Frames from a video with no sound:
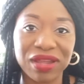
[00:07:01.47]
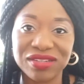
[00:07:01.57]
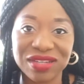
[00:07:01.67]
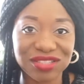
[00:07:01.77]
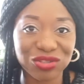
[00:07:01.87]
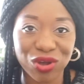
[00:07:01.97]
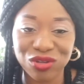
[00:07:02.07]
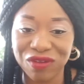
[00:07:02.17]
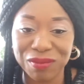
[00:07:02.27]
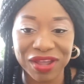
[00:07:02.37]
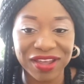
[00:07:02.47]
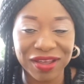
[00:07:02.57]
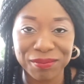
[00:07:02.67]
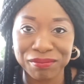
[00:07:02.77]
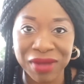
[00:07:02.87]
Jackson all over my
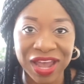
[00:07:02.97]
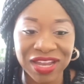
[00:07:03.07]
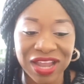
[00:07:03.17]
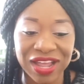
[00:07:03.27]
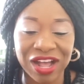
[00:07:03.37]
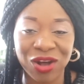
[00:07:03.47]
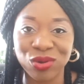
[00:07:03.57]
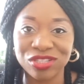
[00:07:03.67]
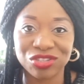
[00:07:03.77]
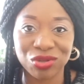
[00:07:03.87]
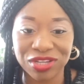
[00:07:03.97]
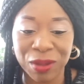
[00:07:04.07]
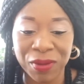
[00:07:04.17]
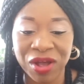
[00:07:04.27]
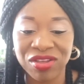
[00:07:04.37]
mind. Like, I always thought
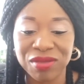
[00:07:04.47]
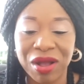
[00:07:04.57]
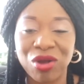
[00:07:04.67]
about him.